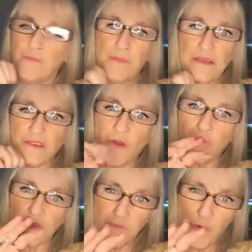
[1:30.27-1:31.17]
Pistol
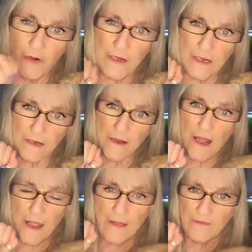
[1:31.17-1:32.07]
was born here. I
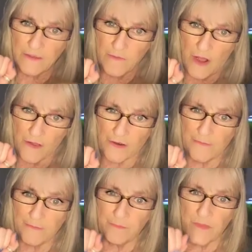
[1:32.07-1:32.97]
have his mother.
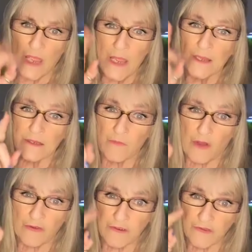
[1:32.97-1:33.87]
His
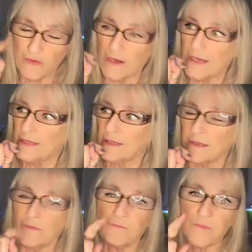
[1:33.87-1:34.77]
mother is
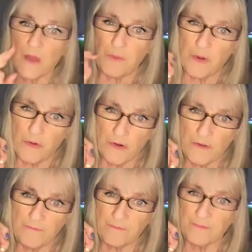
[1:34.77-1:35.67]
Reese, a poodle.
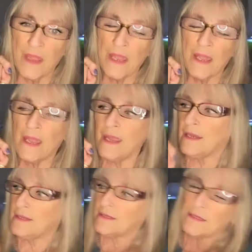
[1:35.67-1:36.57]

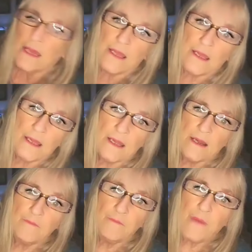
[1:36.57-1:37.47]
And his
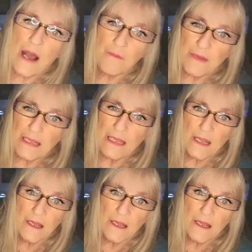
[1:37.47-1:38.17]
poppy